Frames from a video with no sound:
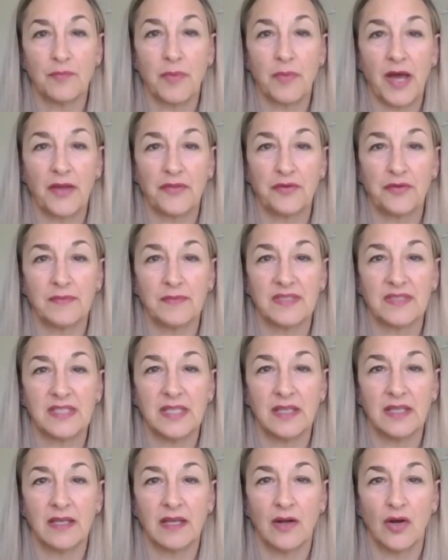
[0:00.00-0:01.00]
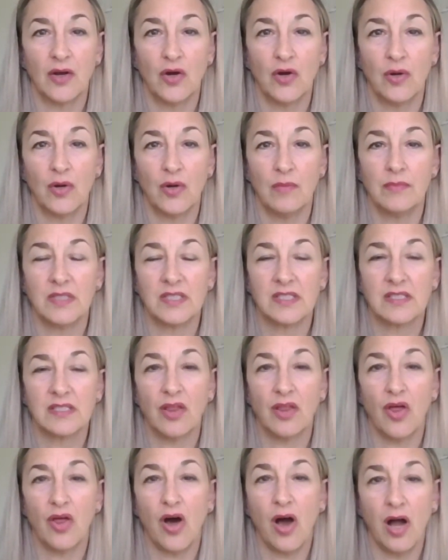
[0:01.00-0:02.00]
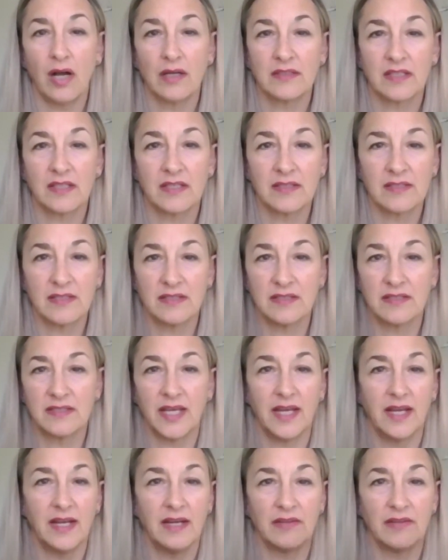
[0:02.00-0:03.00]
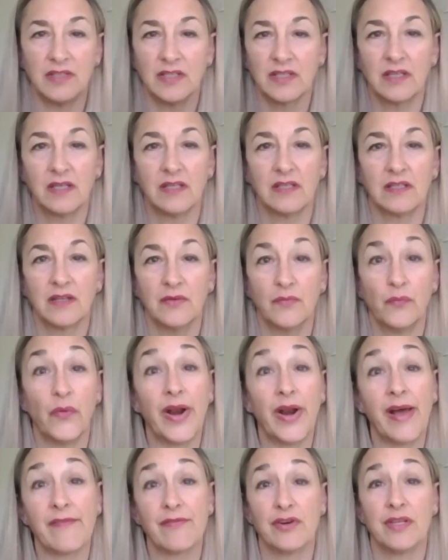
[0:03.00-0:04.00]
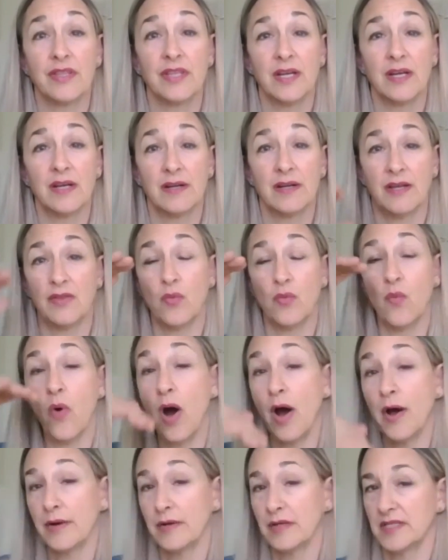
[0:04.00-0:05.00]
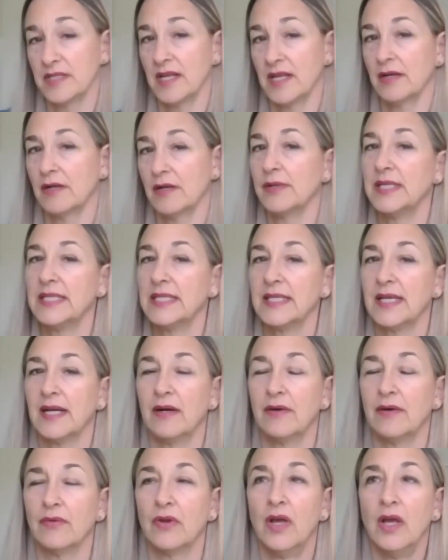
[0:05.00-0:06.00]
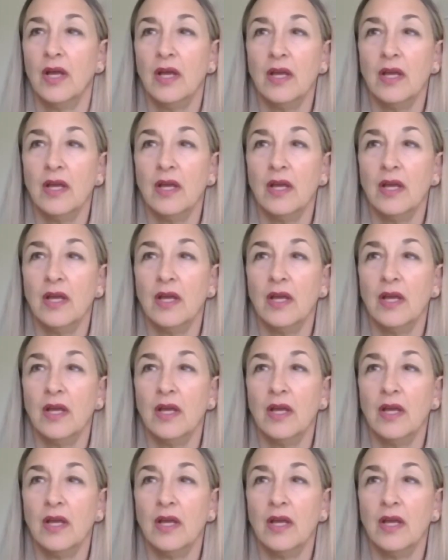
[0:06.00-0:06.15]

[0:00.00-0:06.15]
bathroom sink at home is clogged because there's hair and gunk and whatever in there, and the water's not going down.